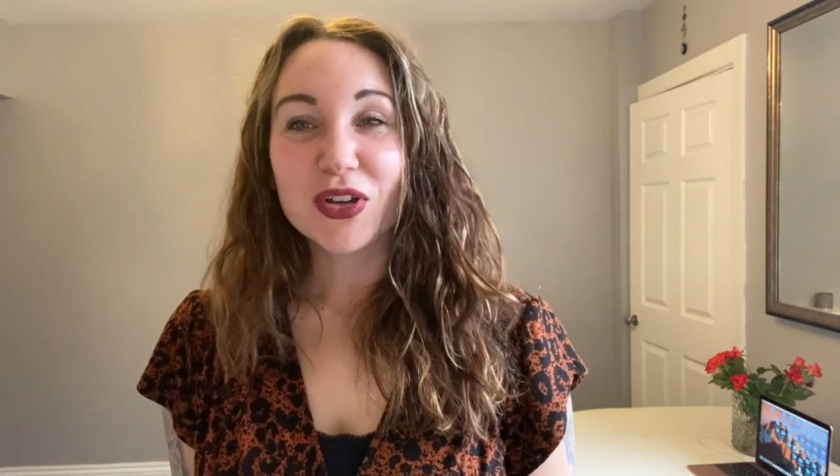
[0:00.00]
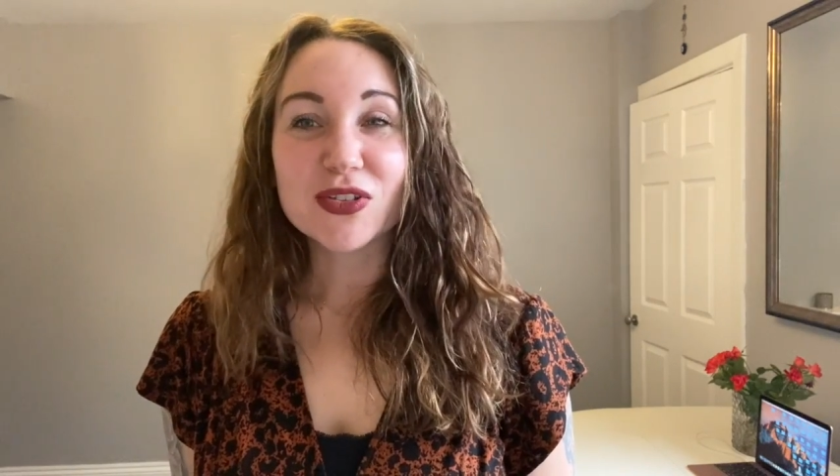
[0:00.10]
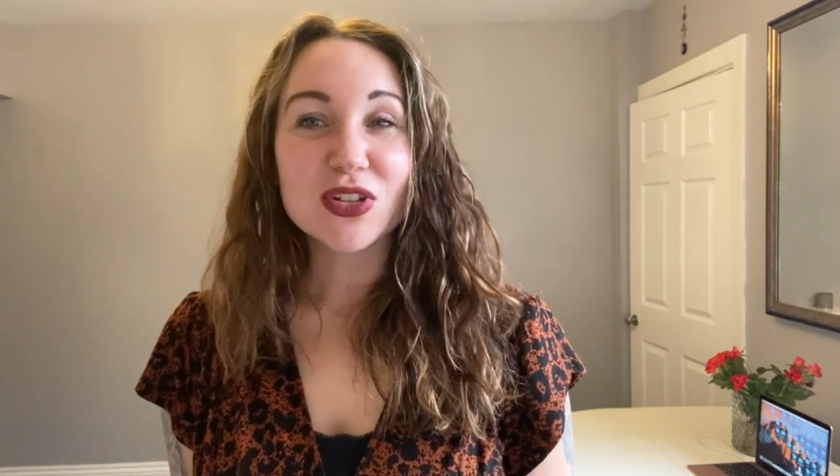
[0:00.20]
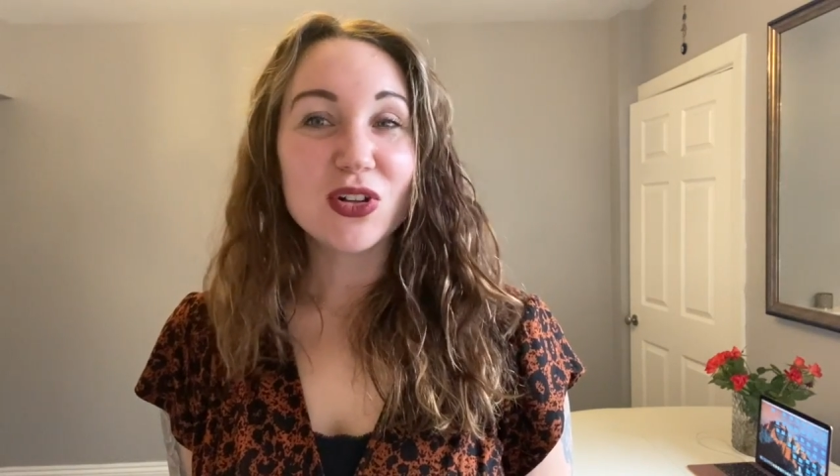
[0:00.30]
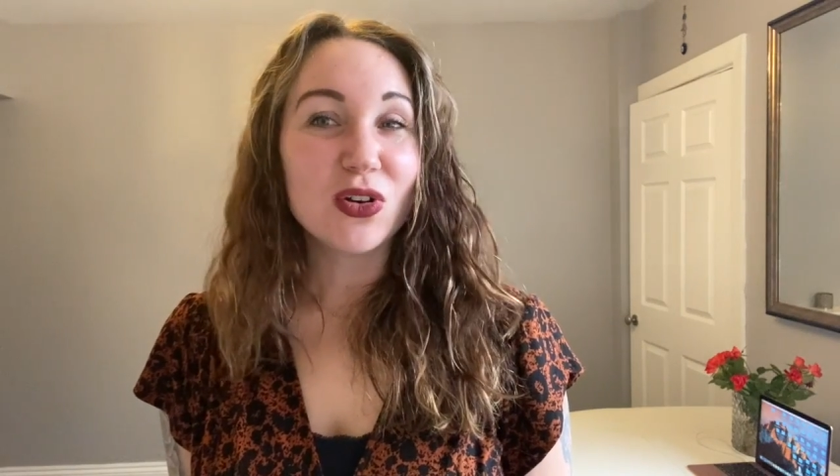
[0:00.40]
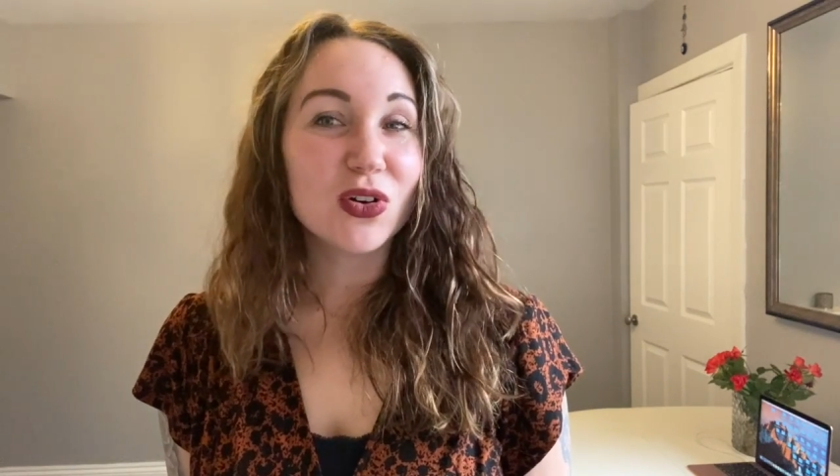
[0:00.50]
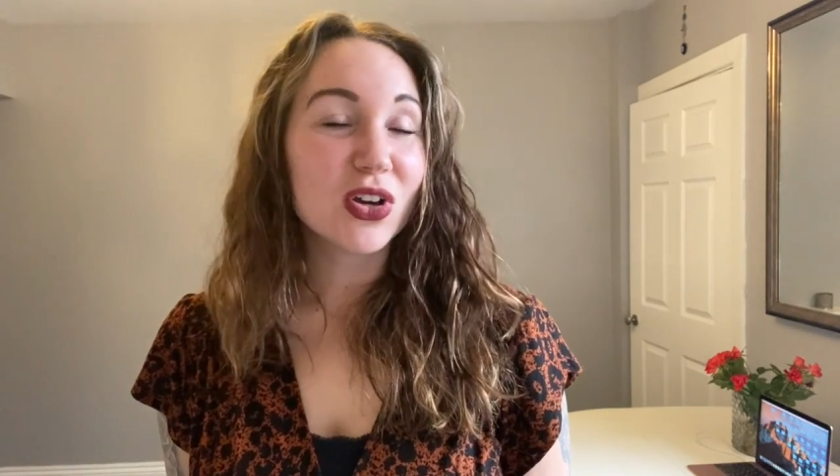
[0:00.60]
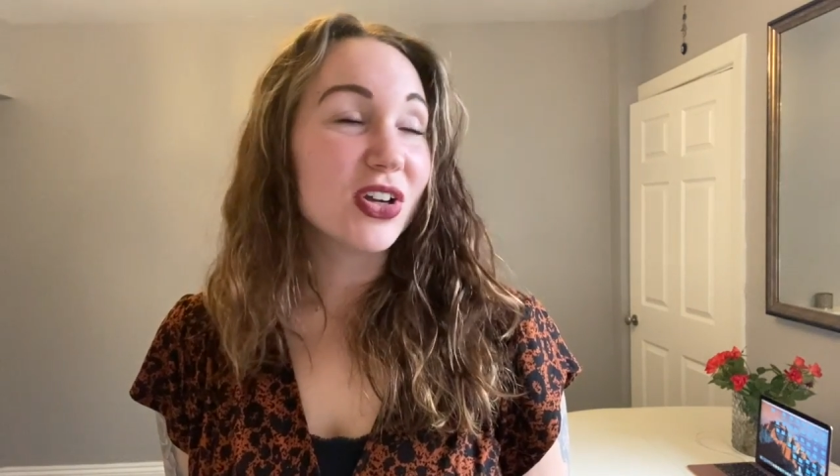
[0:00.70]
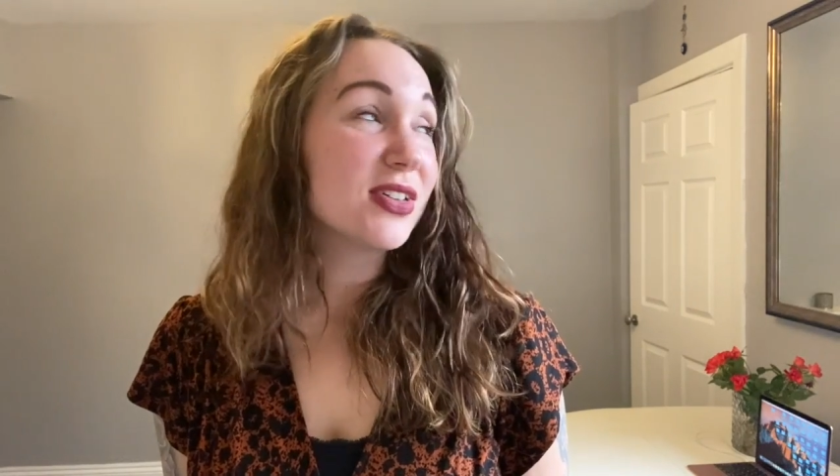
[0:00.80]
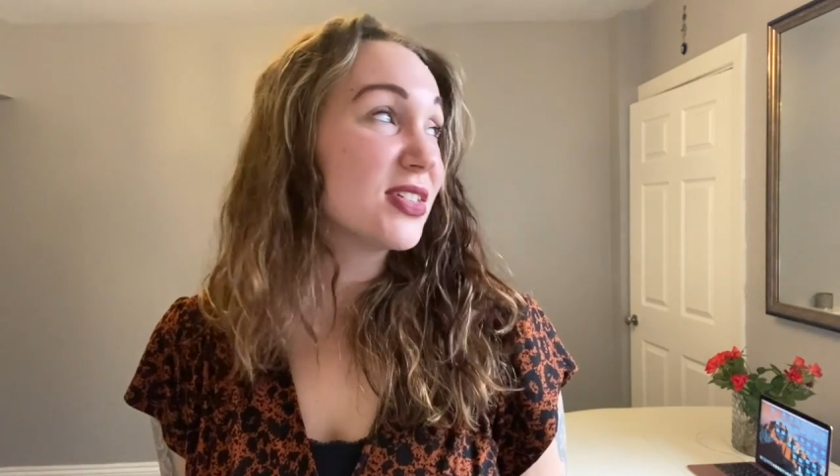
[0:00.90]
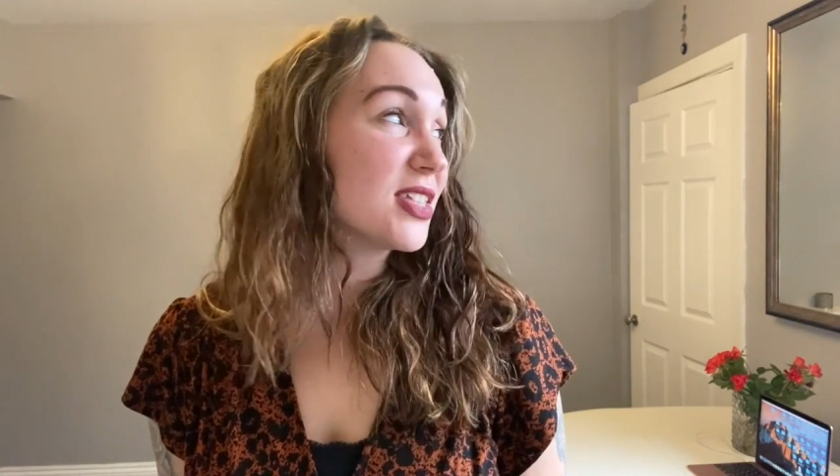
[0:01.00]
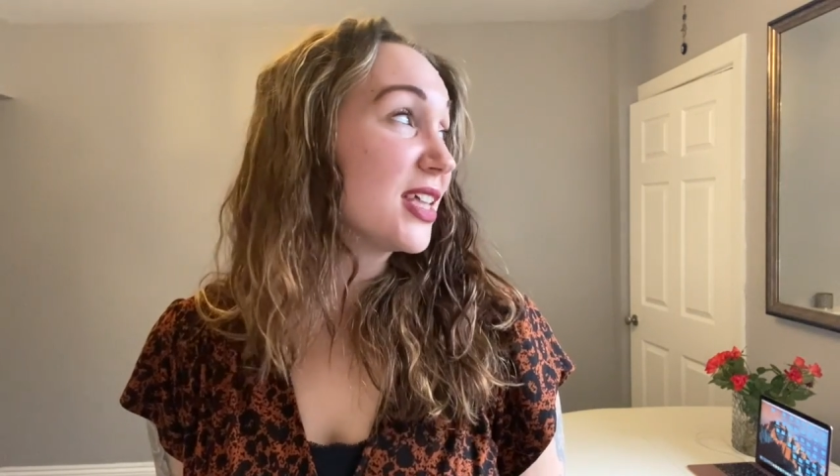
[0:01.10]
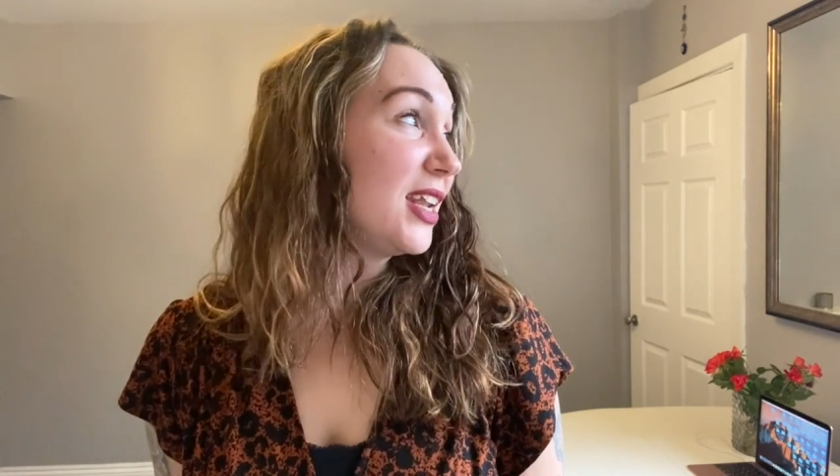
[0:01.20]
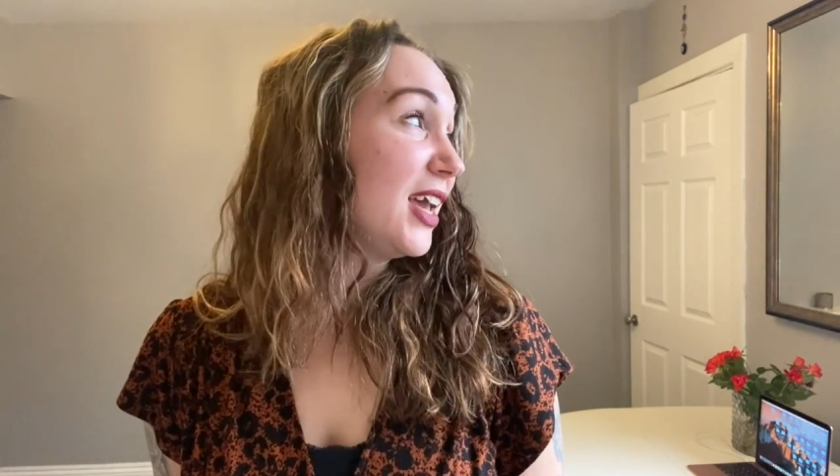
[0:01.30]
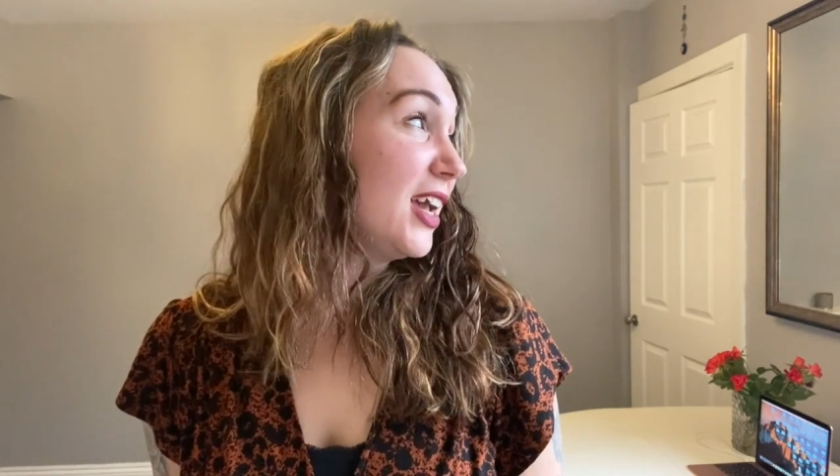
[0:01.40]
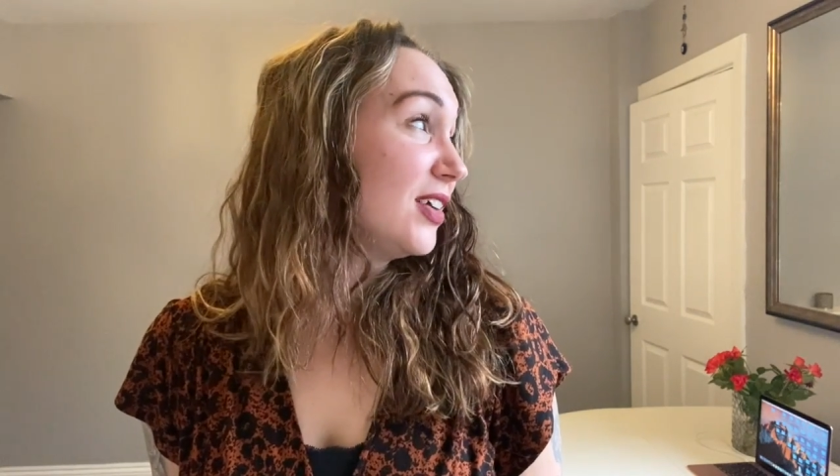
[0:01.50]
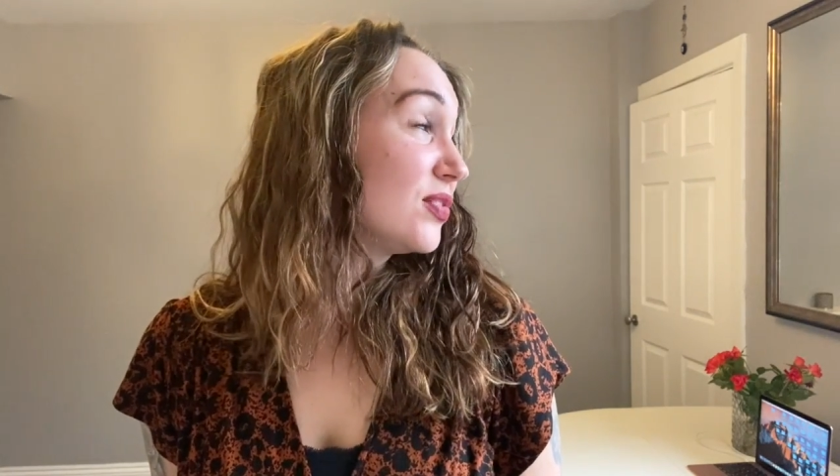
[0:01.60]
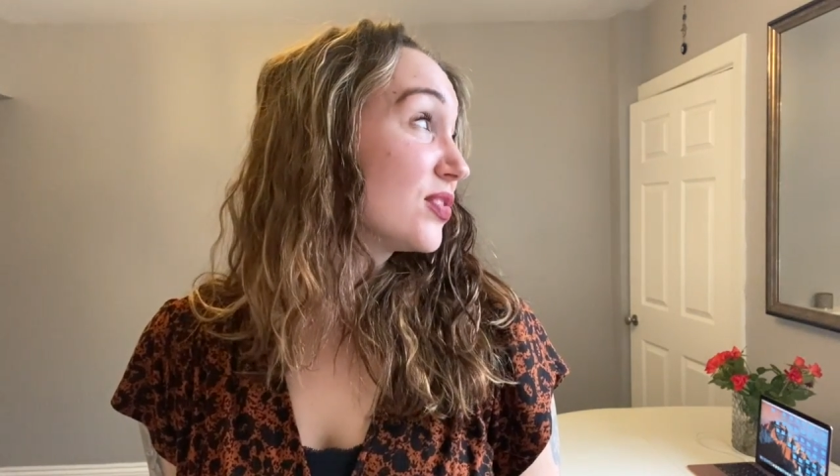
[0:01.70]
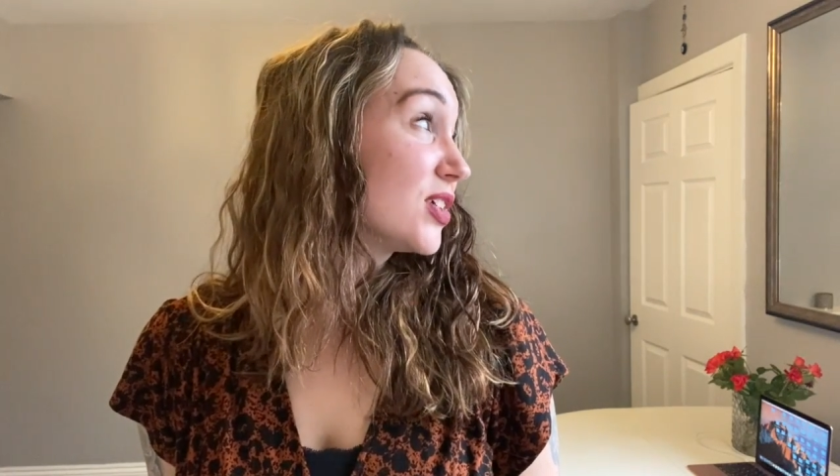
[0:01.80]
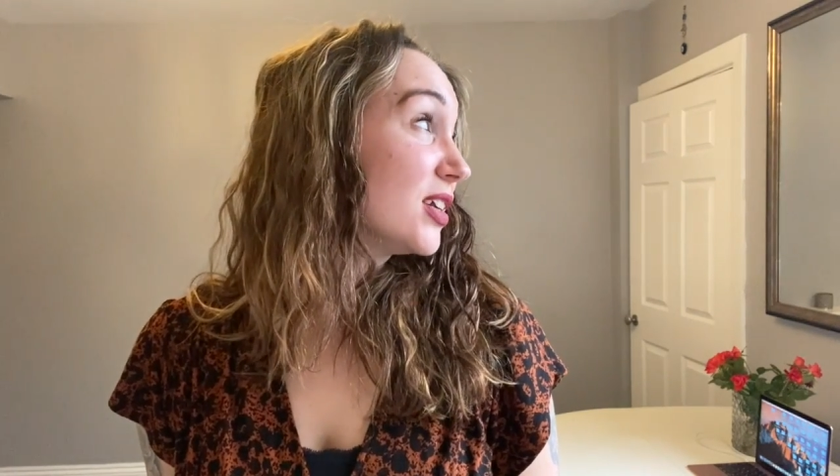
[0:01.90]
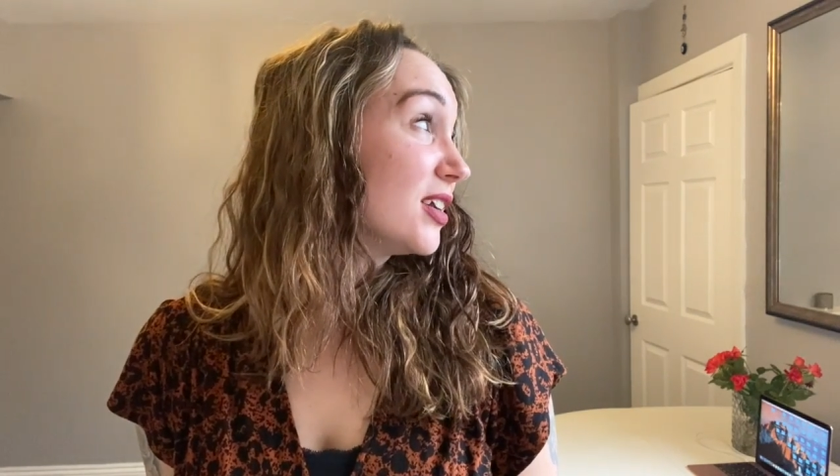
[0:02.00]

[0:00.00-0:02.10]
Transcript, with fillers: going to look to the left.